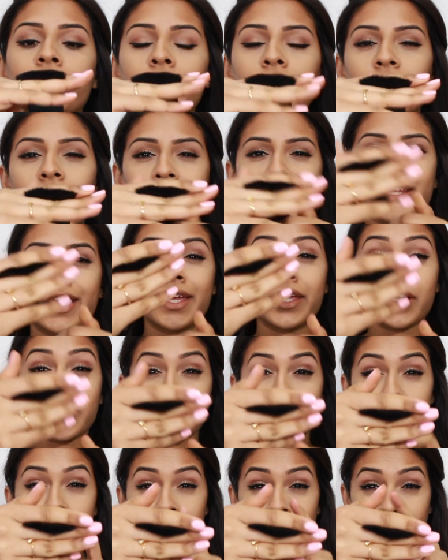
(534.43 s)

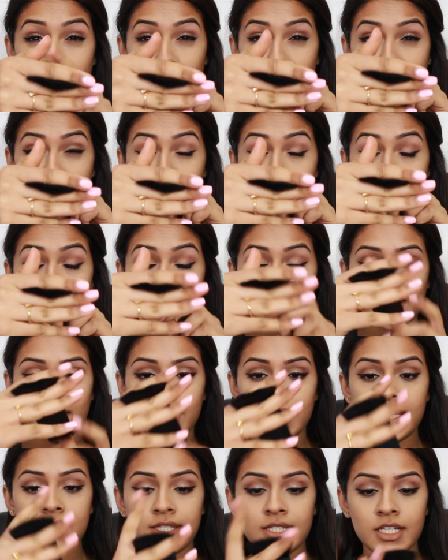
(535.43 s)
rectangular shaped bristles like
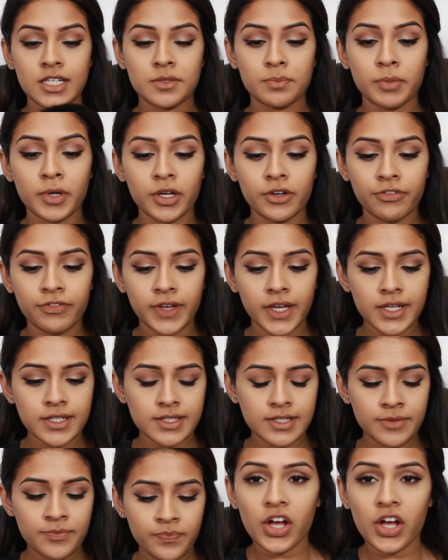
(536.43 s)
this is perfect.